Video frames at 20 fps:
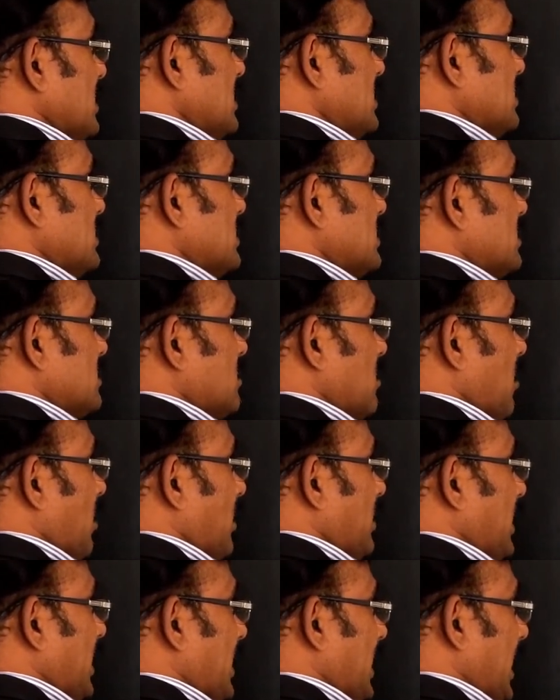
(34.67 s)

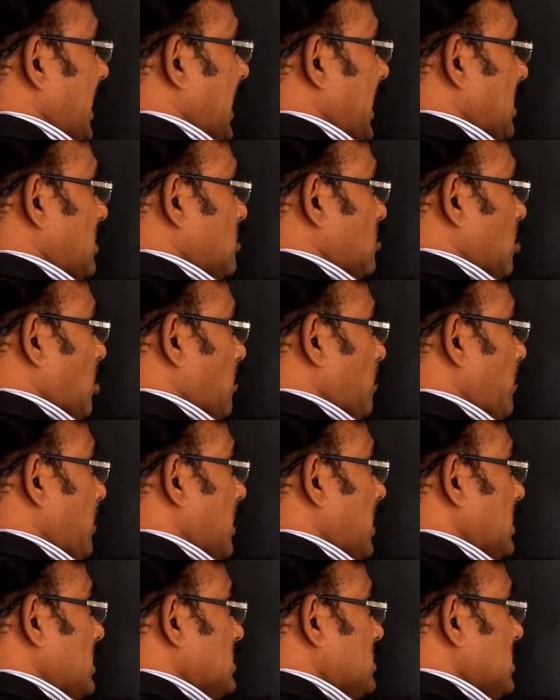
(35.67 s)
standard electrode
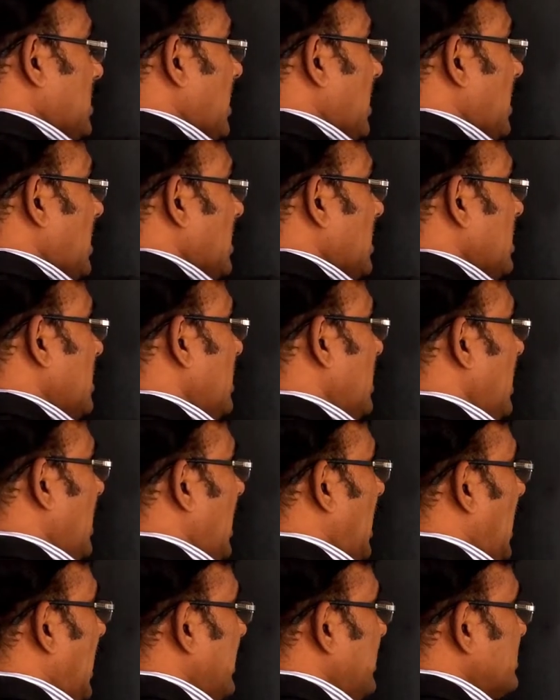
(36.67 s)
potential,
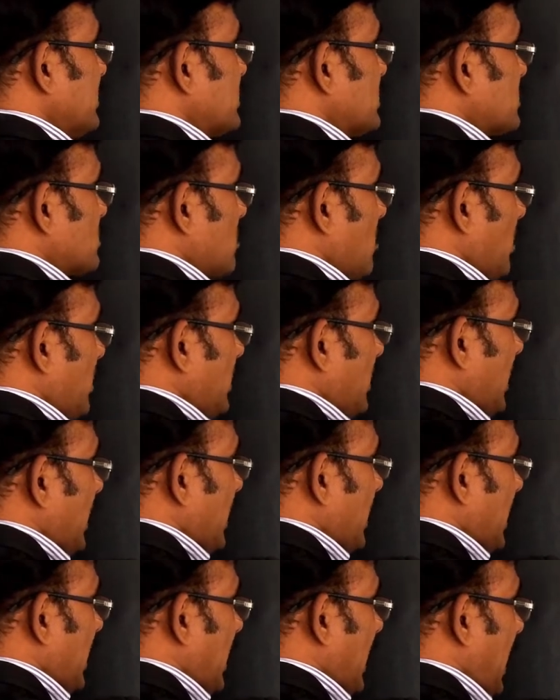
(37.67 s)
and
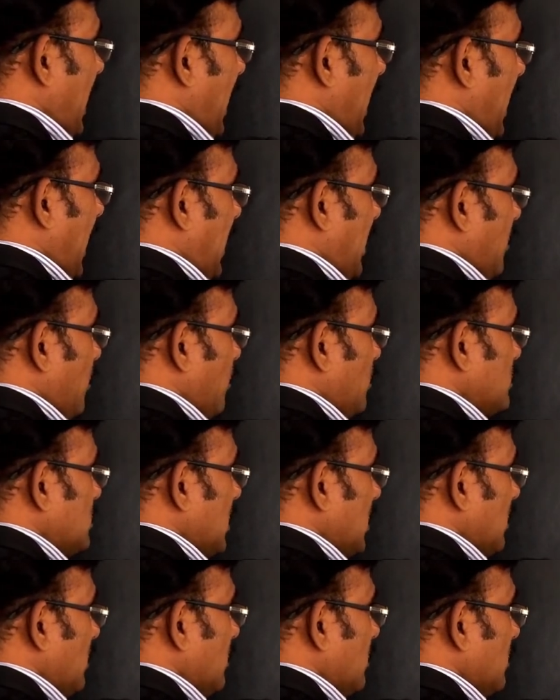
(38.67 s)
standard
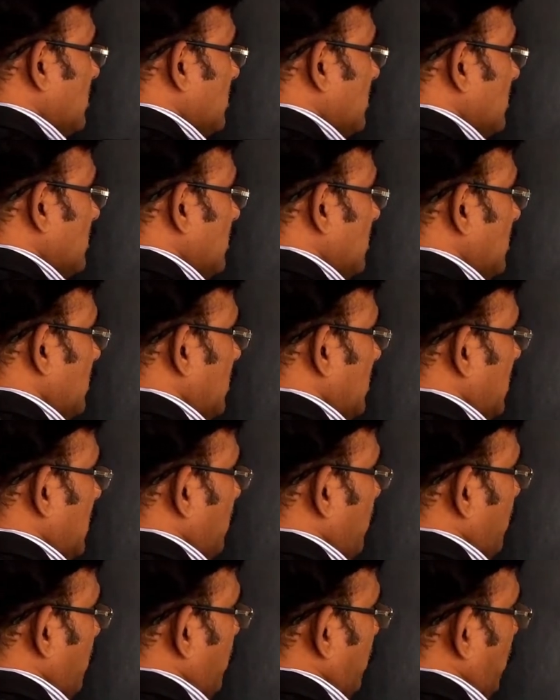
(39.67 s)
hydrogen
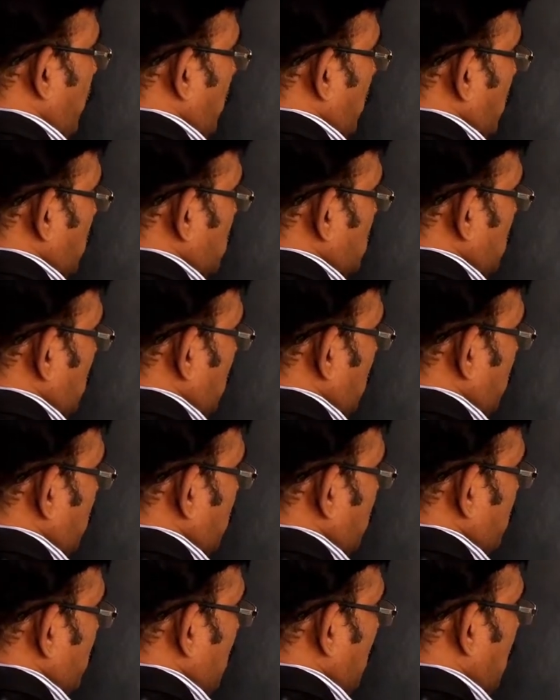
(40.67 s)
potential,
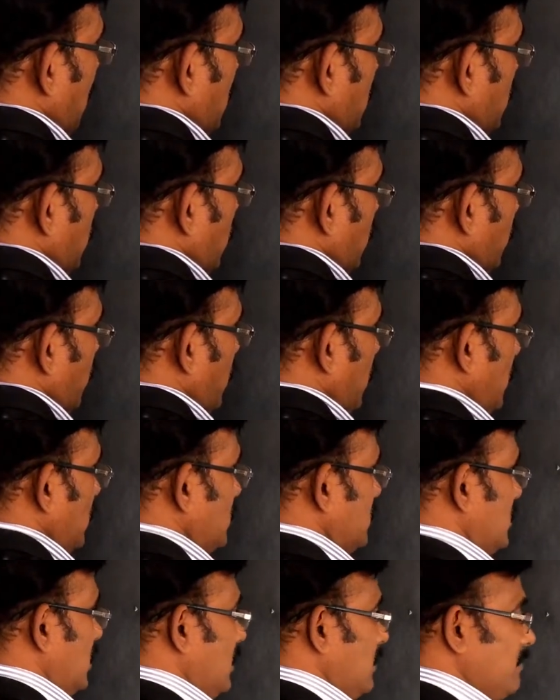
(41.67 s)
electrode
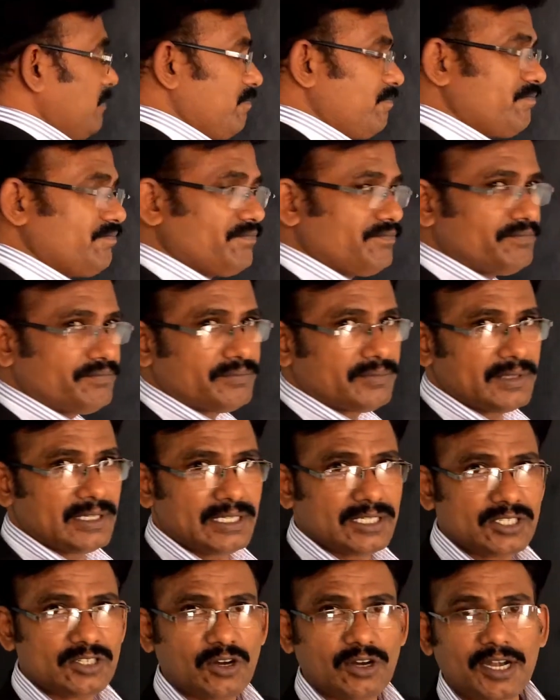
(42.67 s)
potential,
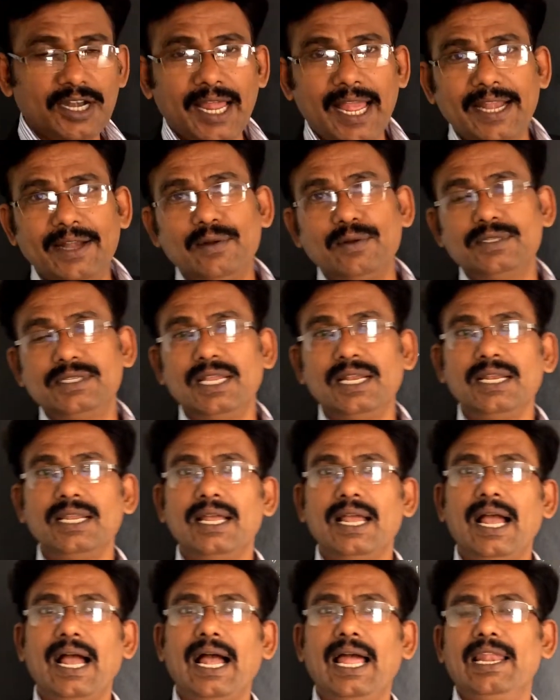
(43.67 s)
standard
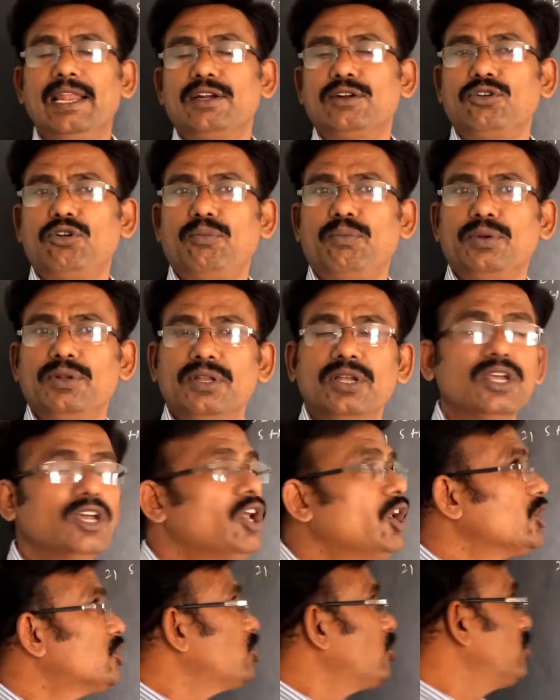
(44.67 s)
hydrogen electrode.
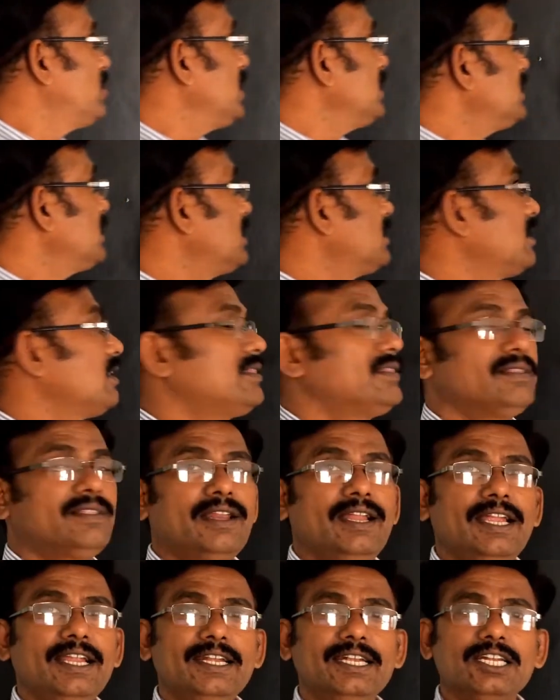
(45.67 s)
So these are the
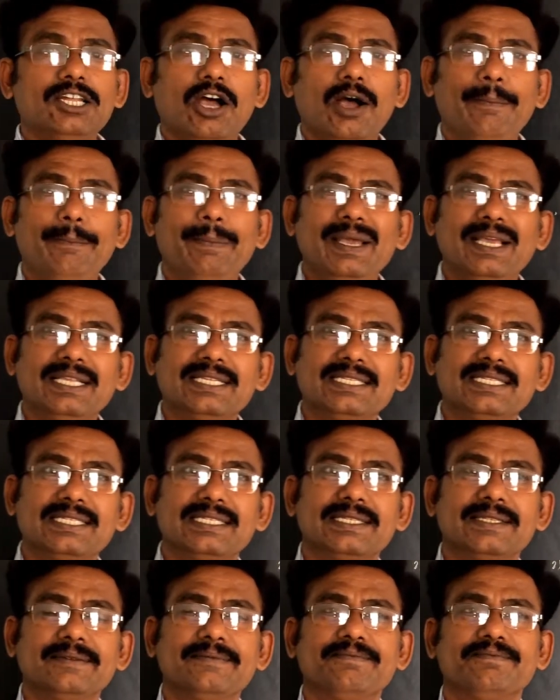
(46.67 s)
three
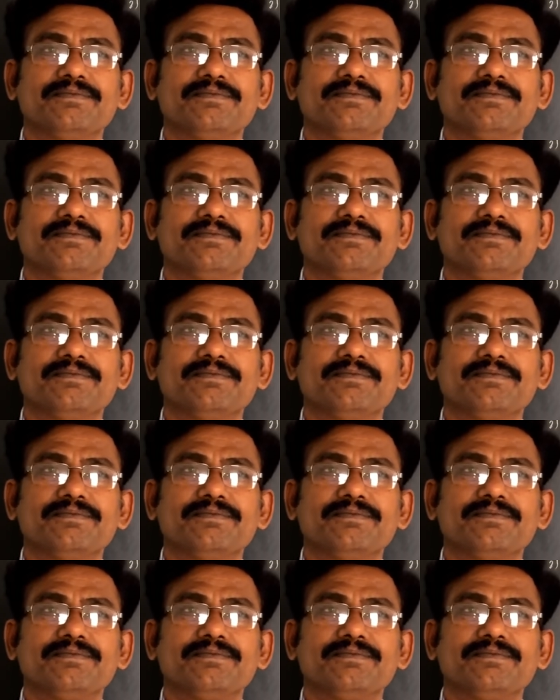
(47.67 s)
topics